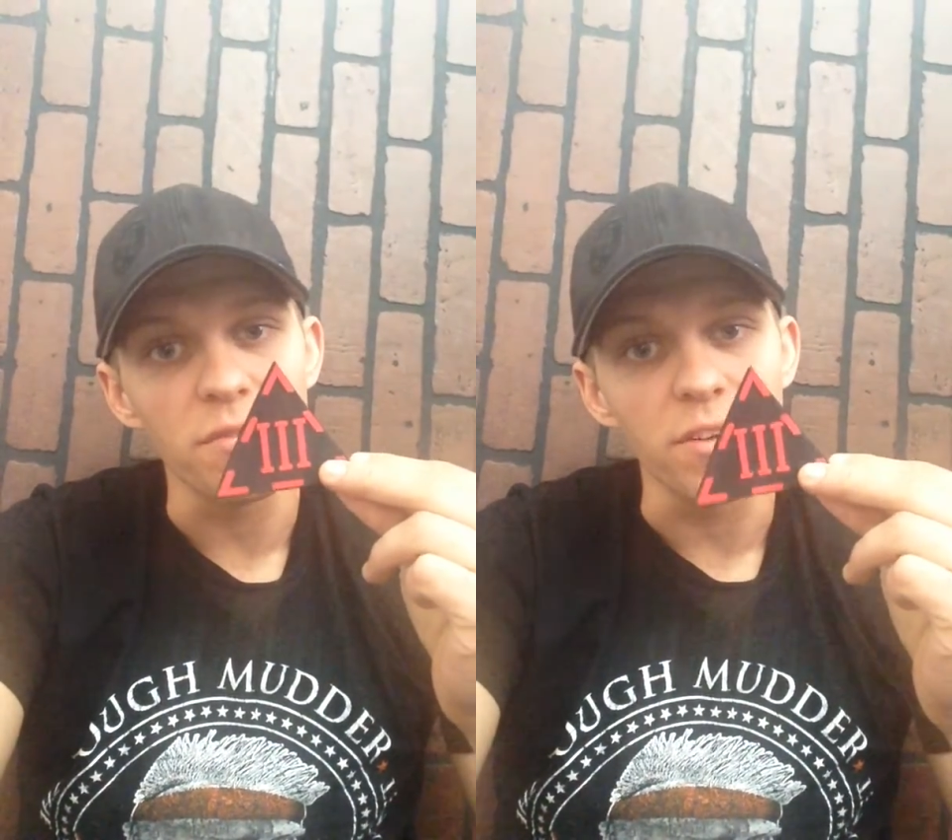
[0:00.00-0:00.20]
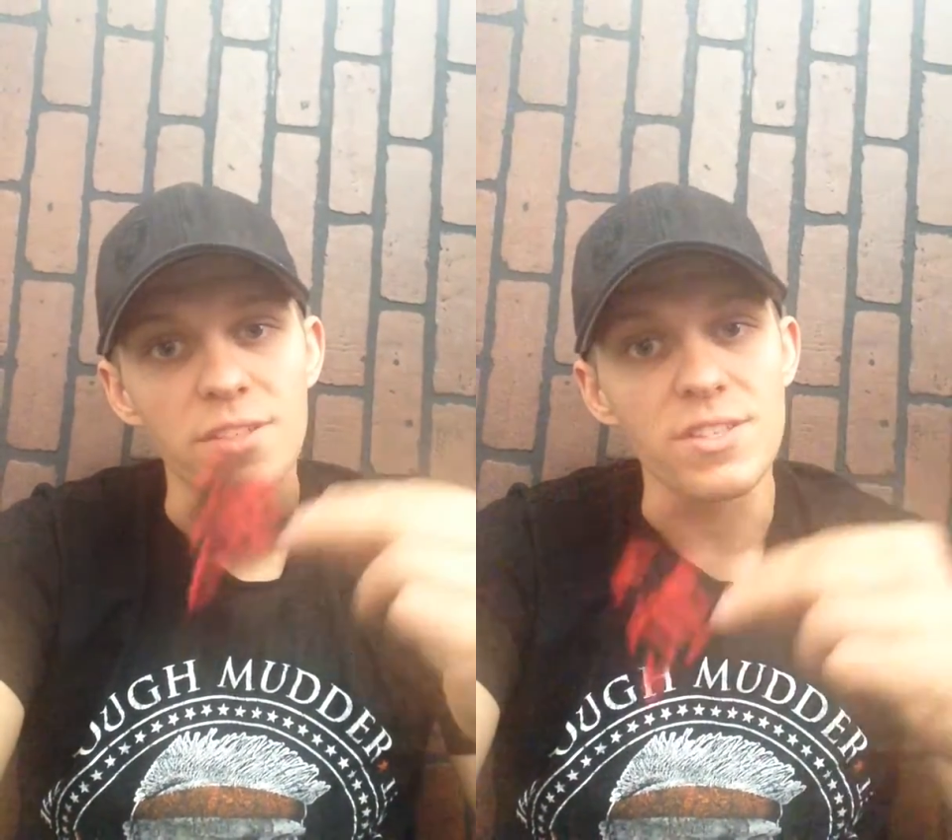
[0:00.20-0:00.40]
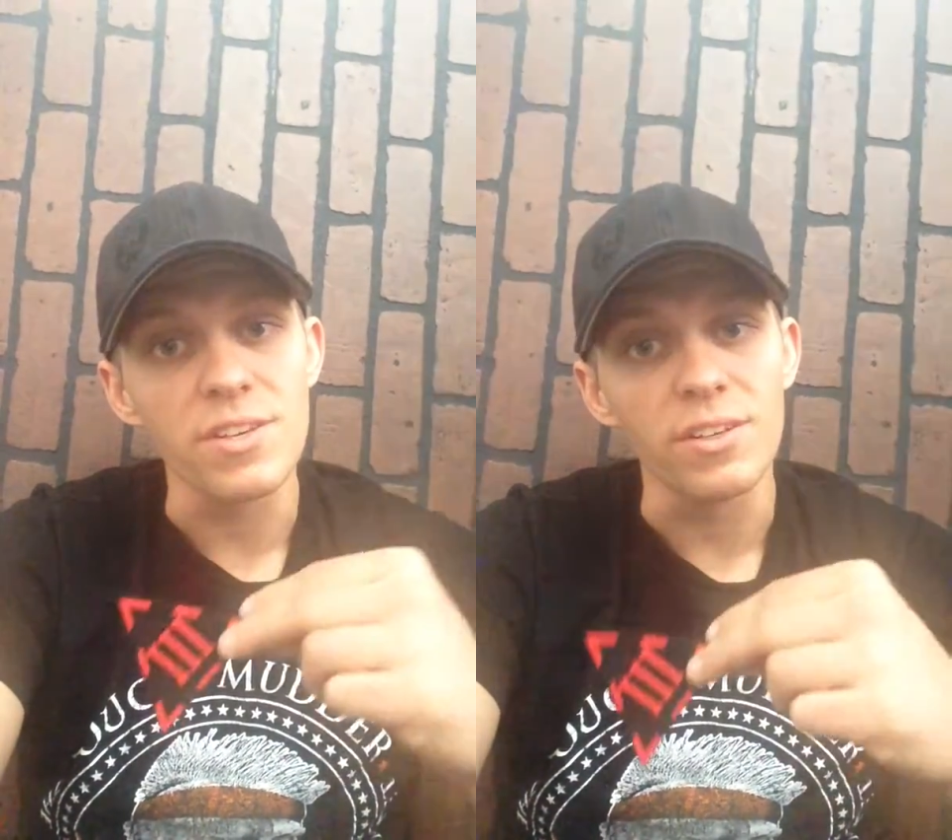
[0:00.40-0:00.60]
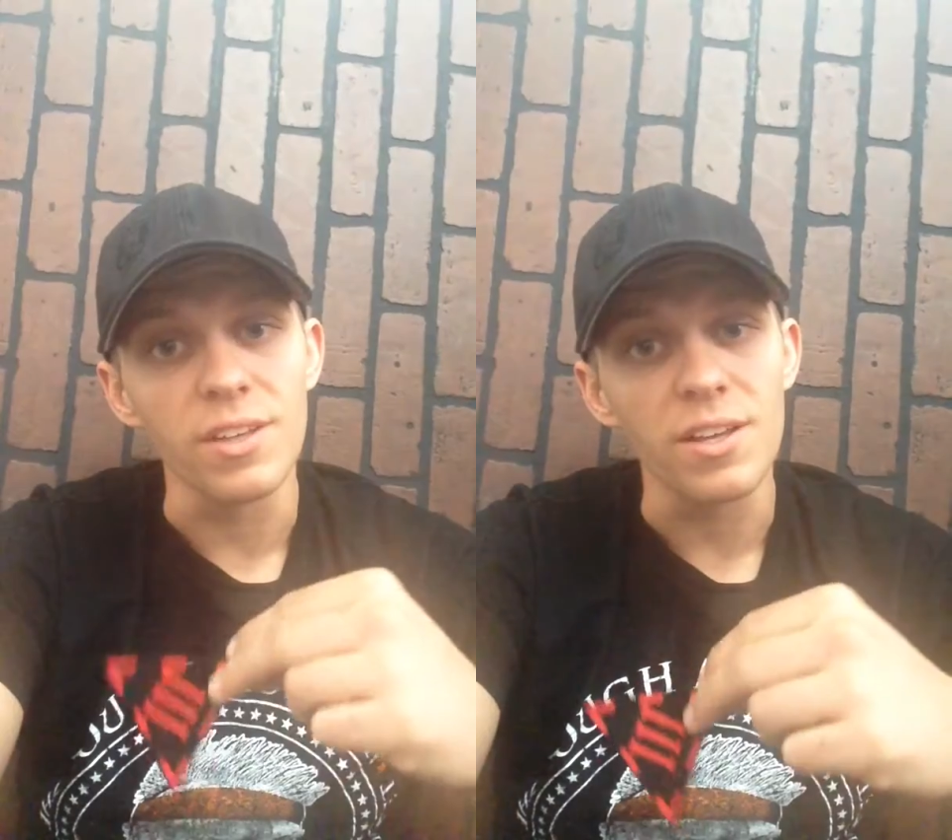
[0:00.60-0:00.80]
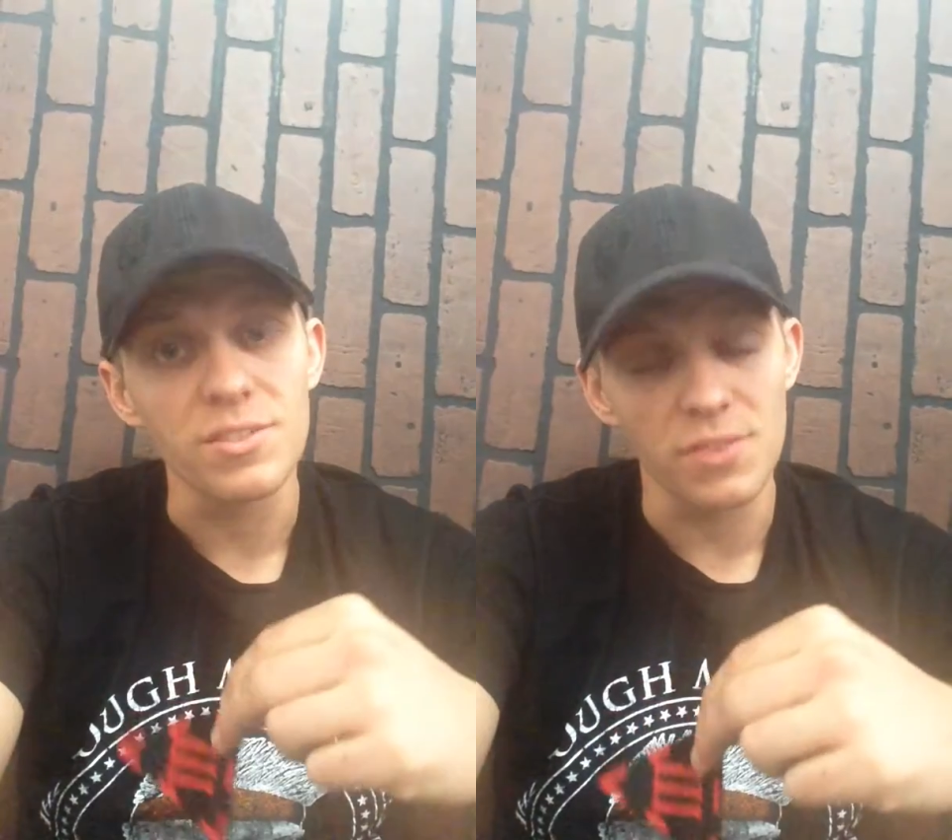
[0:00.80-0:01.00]
Defense here in
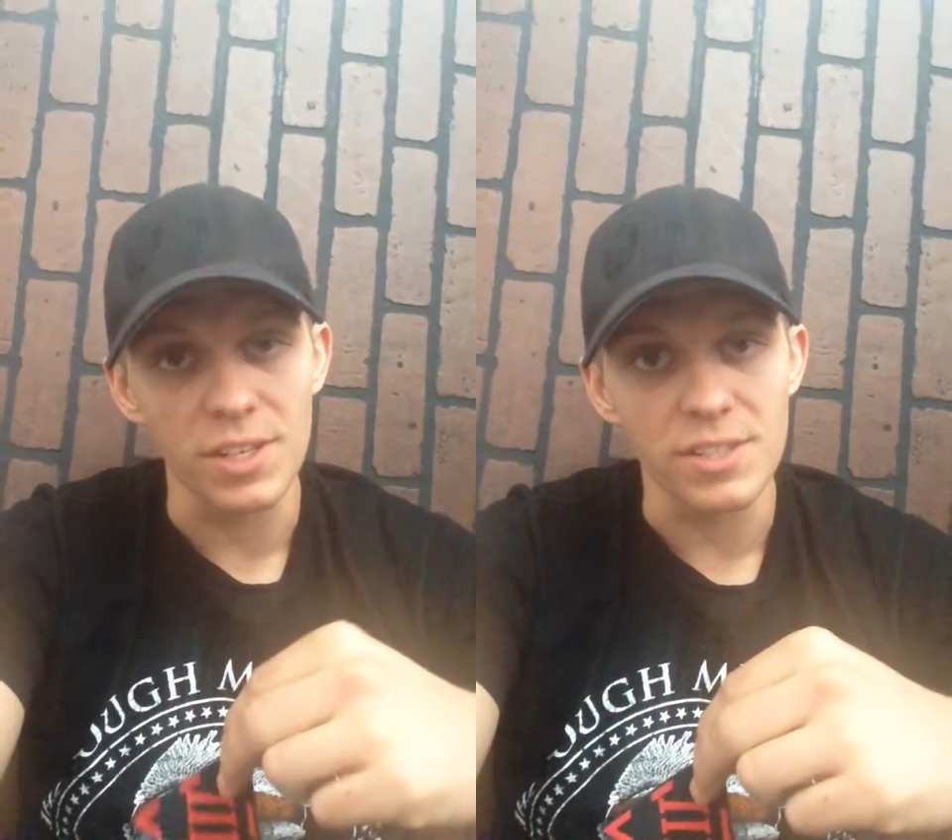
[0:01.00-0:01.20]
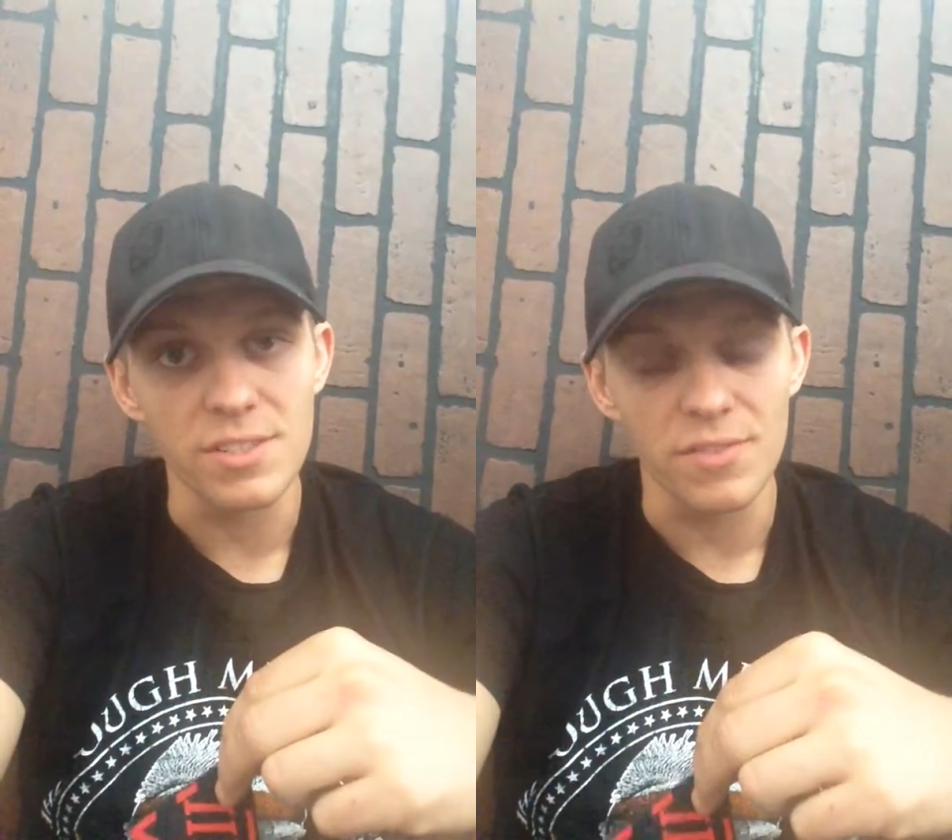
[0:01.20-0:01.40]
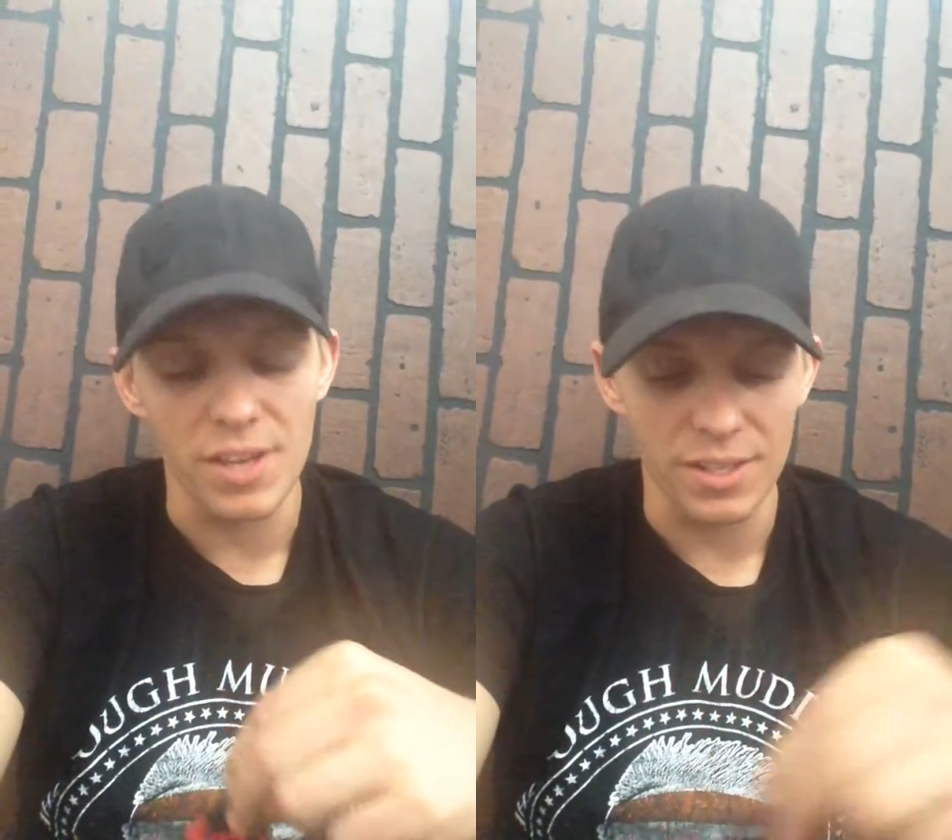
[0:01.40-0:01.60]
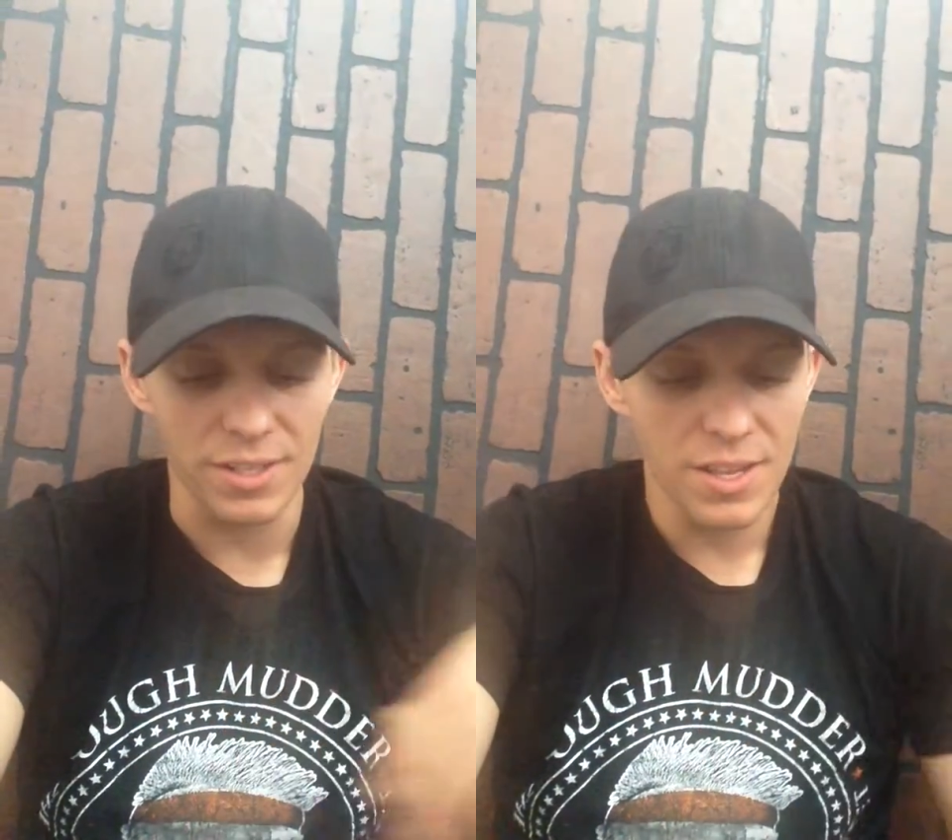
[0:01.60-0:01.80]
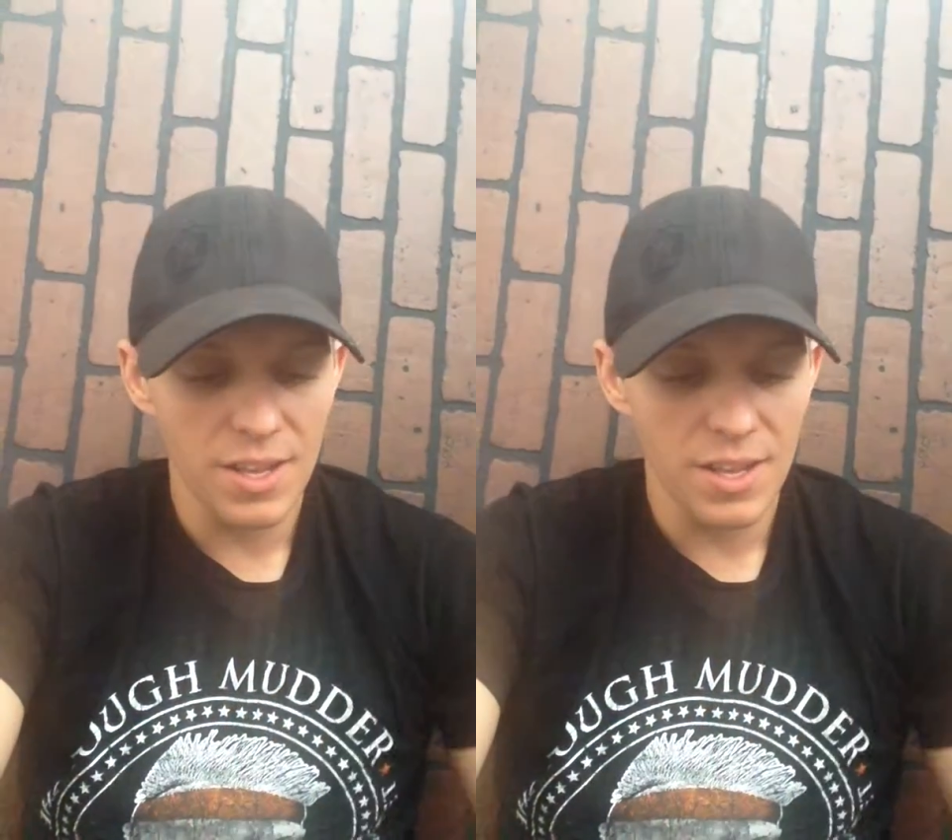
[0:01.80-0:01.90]
Las Vegas, Nevada.